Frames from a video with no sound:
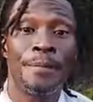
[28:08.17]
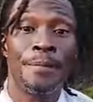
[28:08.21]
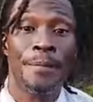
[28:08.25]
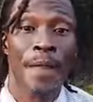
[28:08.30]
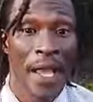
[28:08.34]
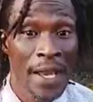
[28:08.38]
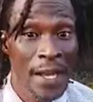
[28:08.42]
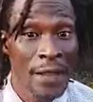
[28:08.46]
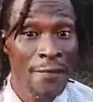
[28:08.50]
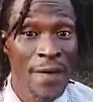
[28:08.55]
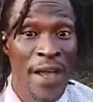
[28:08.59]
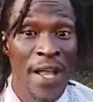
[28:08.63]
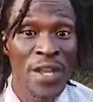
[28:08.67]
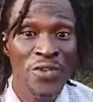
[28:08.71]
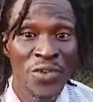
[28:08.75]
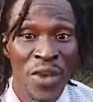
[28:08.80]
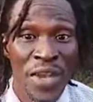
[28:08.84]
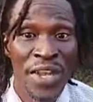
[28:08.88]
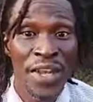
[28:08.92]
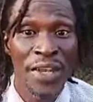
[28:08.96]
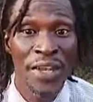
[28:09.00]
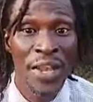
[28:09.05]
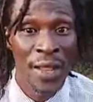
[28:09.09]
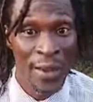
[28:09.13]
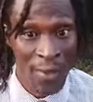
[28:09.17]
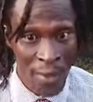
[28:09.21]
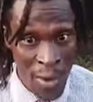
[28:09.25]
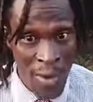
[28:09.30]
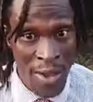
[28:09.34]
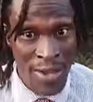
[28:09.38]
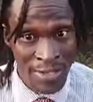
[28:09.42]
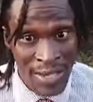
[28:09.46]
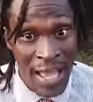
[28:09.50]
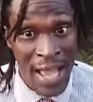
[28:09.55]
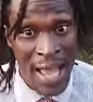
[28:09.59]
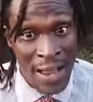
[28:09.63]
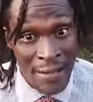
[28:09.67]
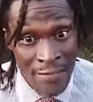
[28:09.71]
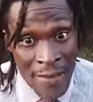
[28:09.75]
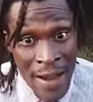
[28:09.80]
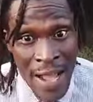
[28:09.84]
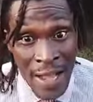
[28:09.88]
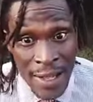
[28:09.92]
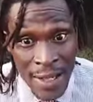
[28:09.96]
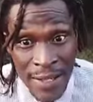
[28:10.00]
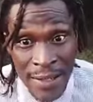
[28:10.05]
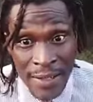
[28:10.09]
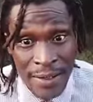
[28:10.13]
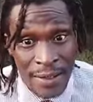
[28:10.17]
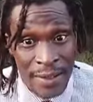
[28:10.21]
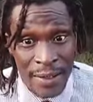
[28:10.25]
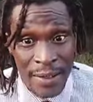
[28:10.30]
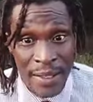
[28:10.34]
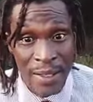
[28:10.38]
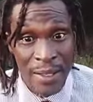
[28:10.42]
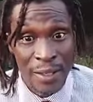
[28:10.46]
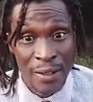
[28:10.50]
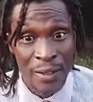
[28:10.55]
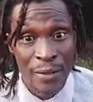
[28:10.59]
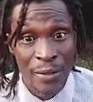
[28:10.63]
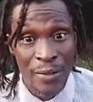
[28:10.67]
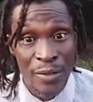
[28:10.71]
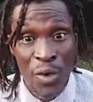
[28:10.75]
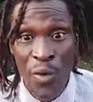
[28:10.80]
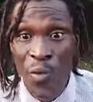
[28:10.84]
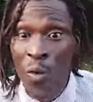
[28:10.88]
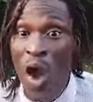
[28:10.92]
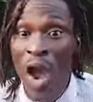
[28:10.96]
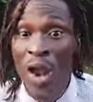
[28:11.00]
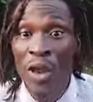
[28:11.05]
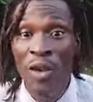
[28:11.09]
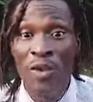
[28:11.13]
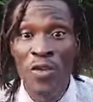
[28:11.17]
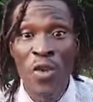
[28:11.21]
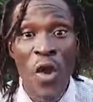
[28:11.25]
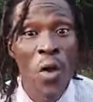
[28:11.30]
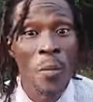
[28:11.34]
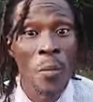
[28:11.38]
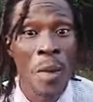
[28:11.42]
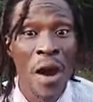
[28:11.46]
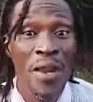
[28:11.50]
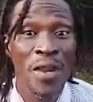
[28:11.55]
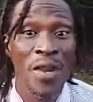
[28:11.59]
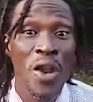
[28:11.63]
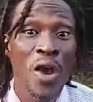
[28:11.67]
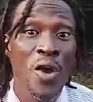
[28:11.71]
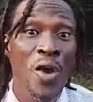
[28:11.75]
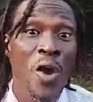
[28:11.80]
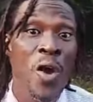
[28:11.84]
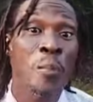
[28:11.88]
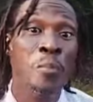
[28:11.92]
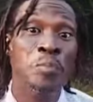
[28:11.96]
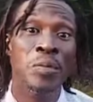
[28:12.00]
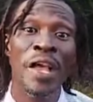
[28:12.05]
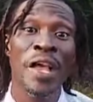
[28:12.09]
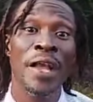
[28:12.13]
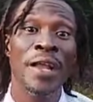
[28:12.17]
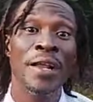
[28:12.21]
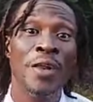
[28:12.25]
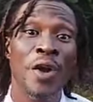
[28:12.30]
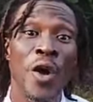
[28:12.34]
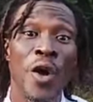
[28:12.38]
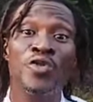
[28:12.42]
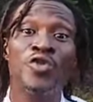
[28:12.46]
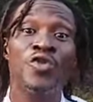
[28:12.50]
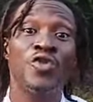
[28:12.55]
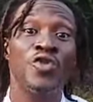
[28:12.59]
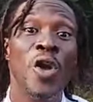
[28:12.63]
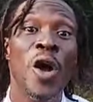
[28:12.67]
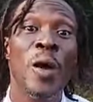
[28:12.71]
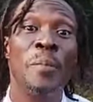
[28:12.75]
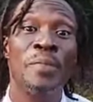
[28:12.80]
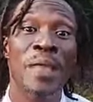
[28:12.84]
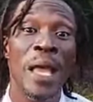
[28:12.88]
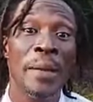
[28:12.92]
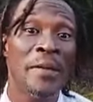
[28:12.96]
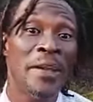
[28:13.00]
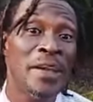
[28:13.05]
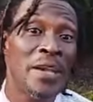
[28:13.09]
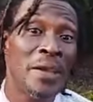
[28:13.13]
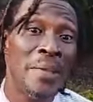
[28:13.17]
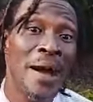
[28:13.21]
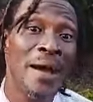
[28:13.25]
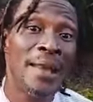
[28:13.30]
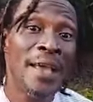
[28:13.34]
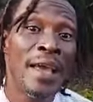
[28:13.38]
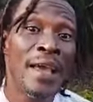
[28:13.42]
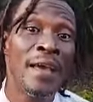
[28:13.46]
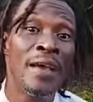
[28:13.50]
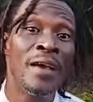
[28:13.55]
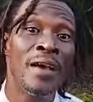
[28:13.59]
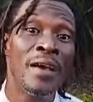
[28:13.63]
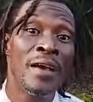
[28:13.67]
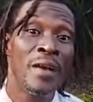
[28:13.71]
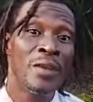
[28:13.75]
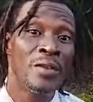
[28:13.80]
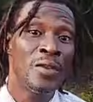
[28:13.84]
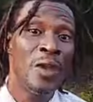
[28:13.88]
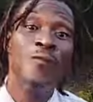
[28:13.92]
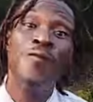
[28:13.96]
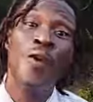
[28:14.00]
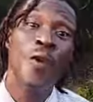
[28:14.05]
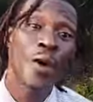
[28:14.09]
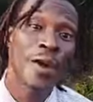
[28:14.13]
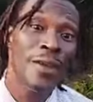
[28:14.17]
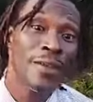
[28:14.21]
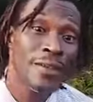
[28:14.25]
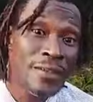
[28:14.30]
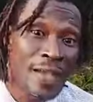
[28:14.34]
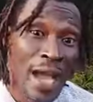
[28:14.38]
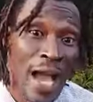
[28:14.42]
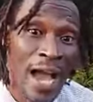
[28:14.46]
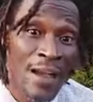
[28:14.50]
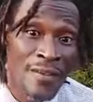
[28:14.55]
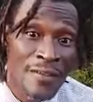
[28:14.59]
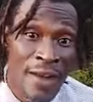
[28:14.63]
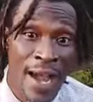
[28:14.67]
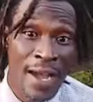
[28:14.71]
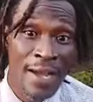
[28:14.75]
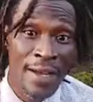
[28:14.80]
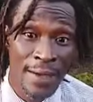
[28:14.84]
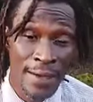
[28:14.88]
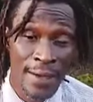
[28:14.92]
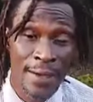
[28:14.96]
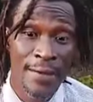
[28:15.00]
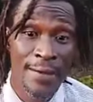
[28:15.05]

And eventually they go inside Iraq. The world, nobody not complain or stop the American money not for going inside Iraq.